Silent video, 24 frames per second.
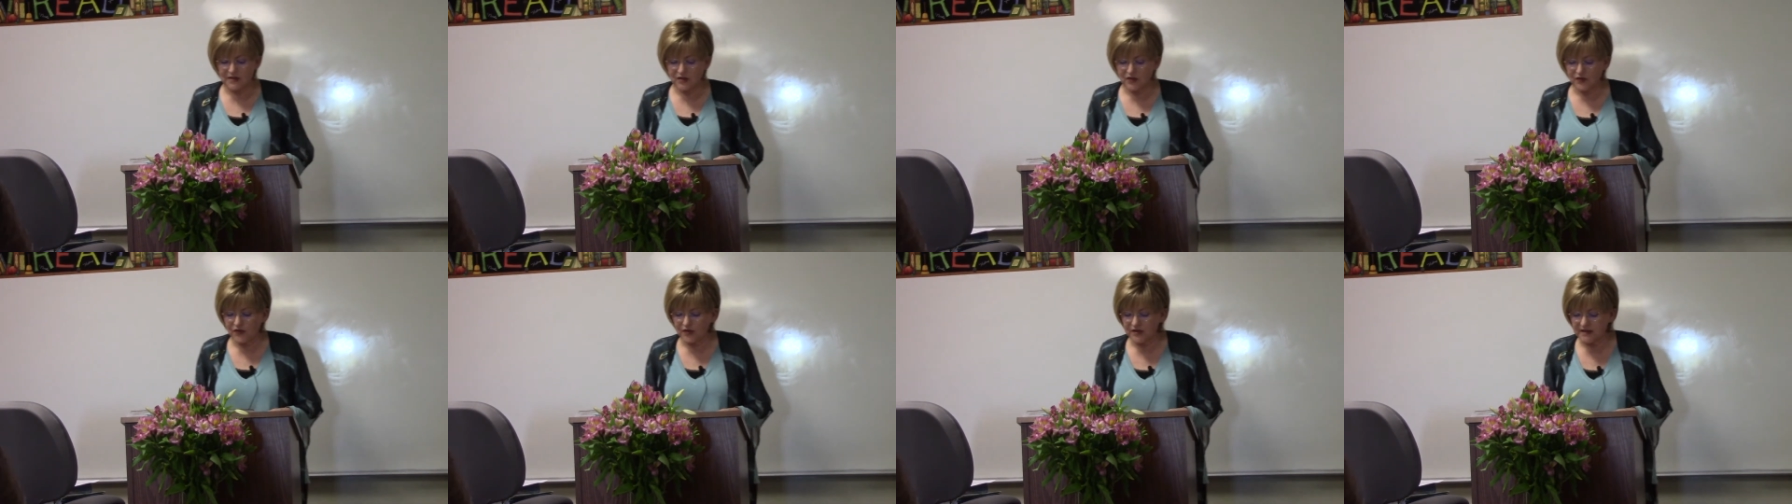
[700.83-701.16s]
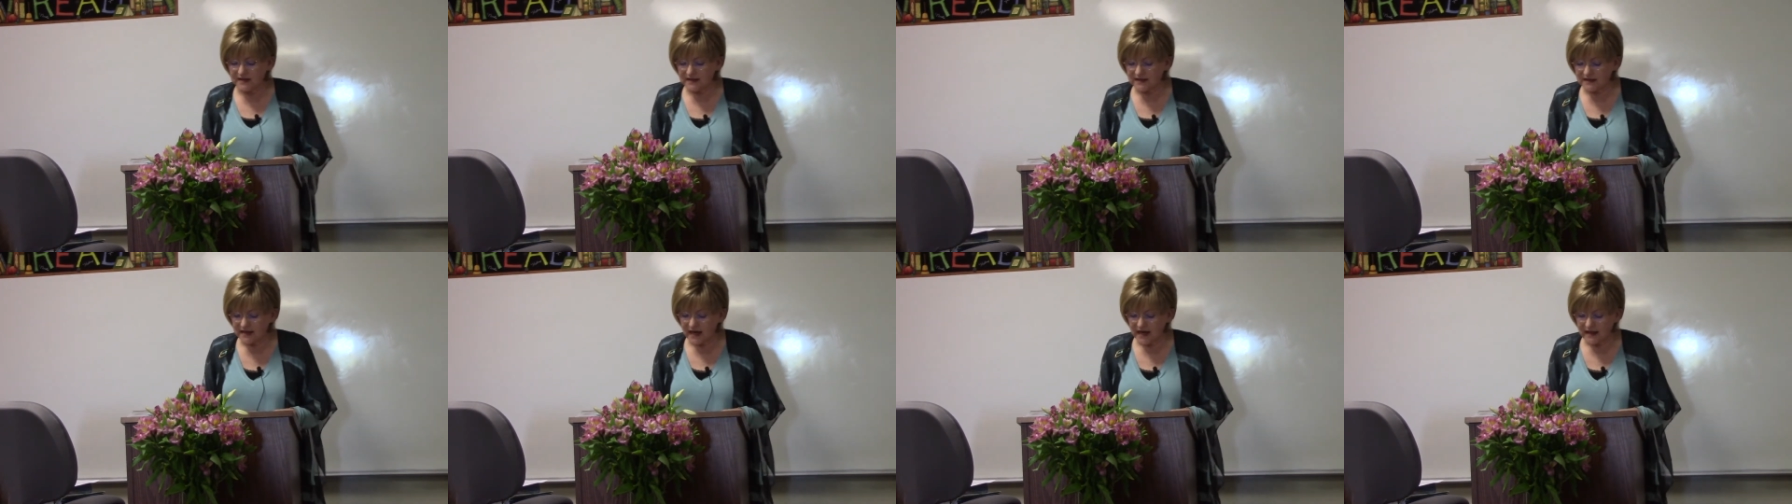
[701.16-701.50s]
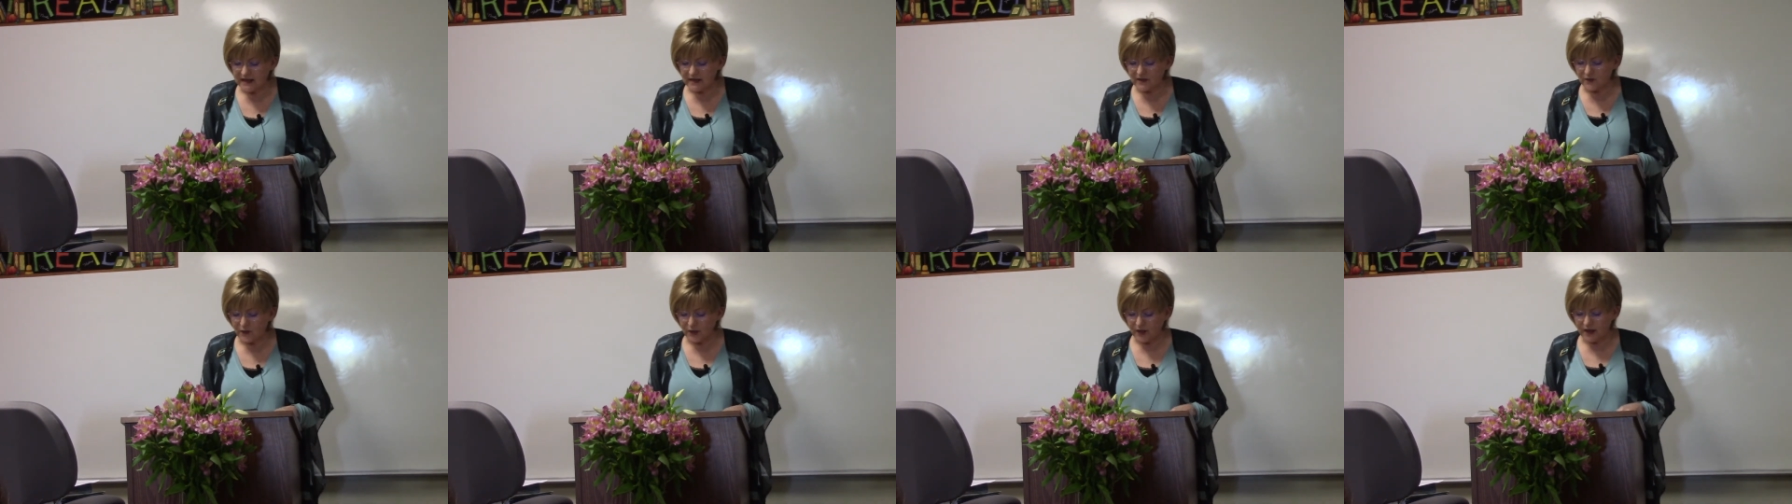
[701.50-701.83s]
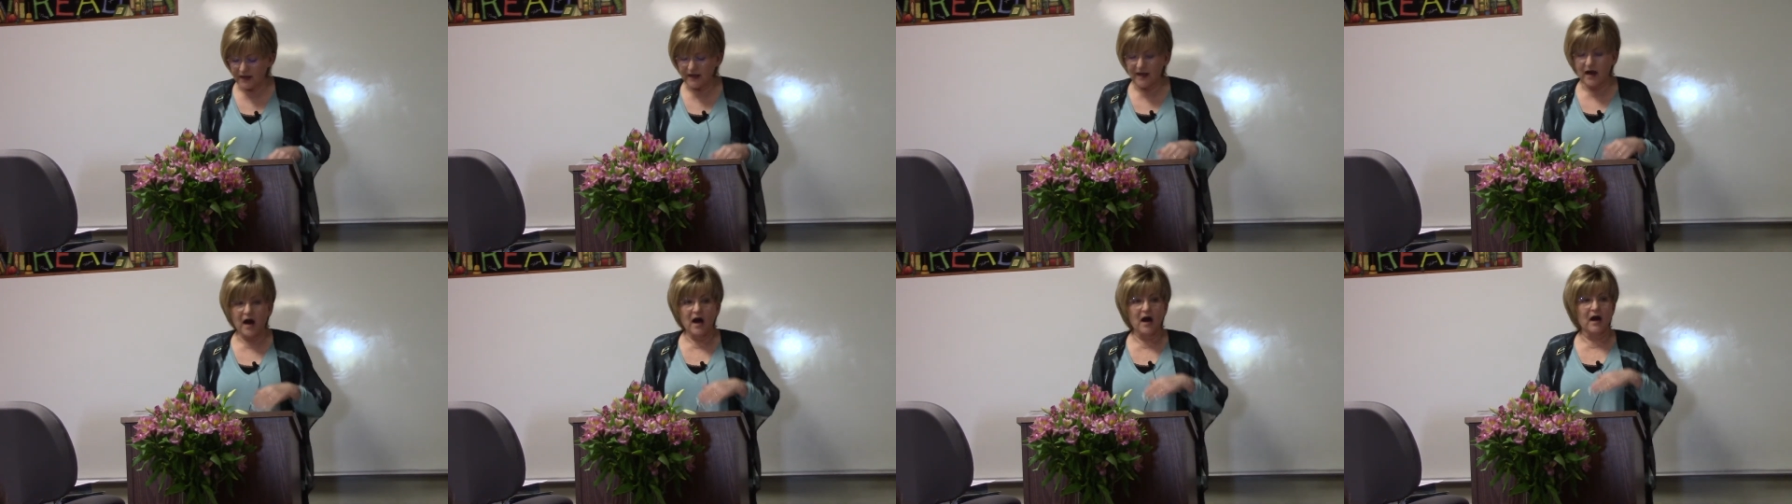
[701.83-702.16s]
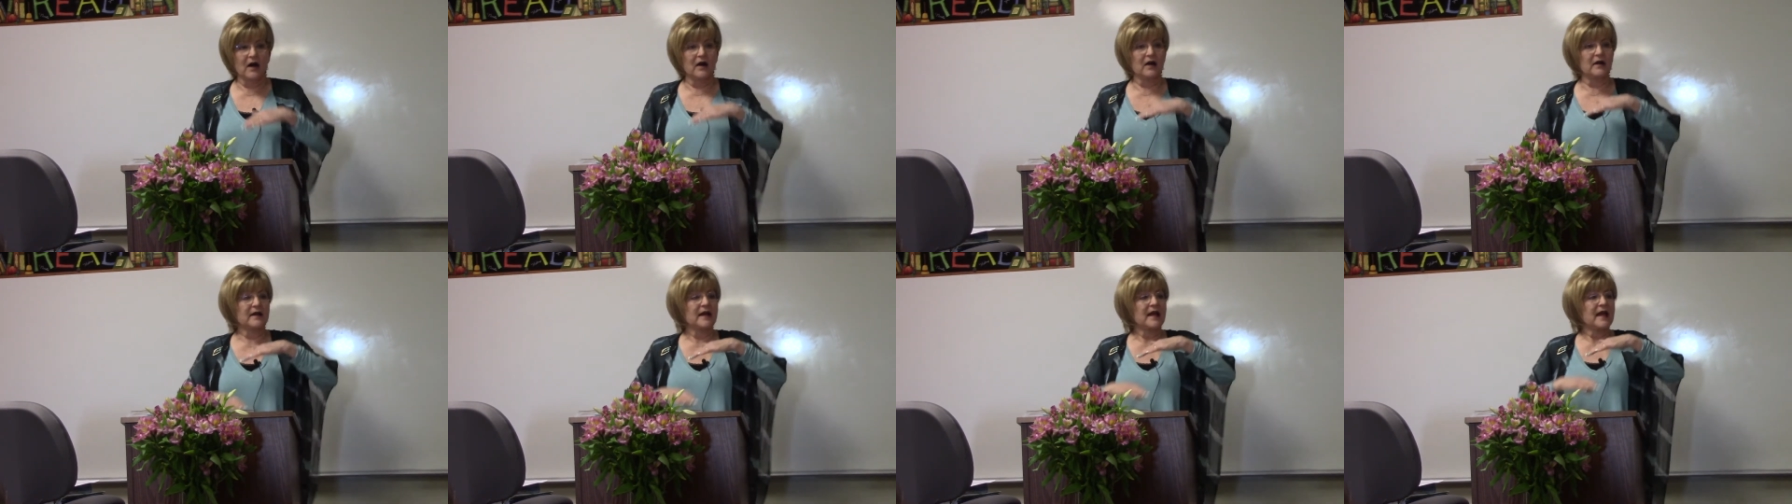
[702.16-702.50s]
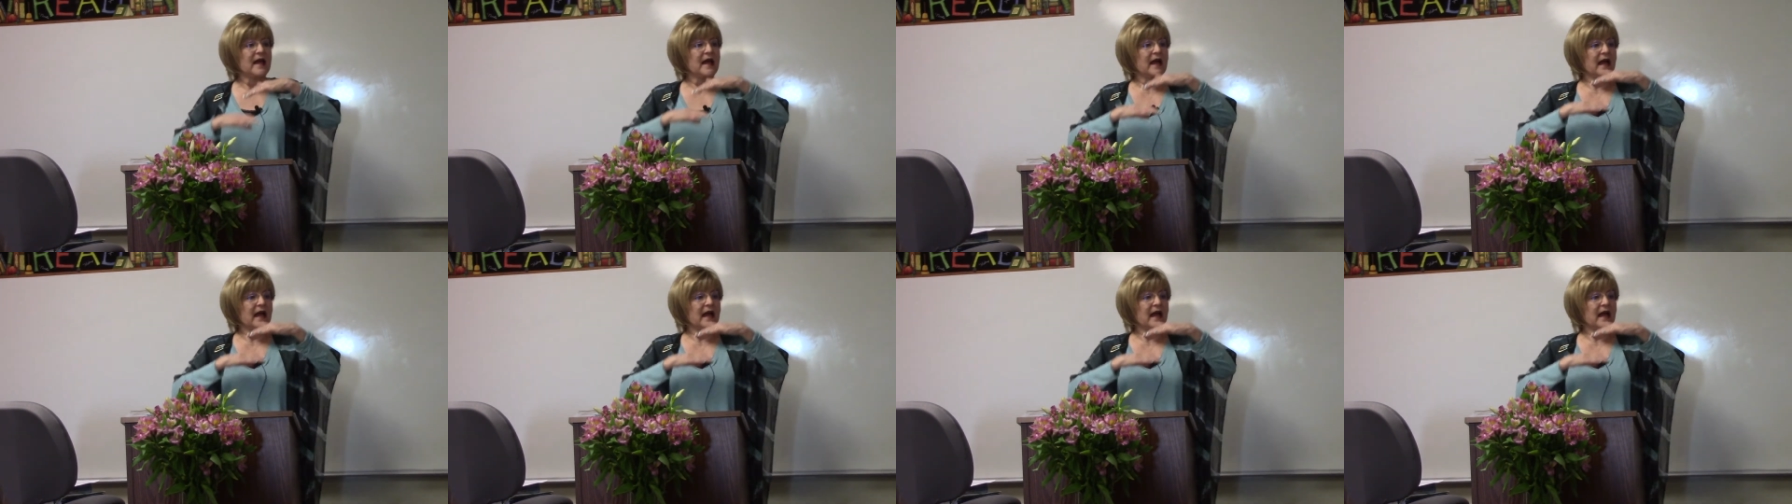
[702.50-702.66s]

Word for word: you could study really hard,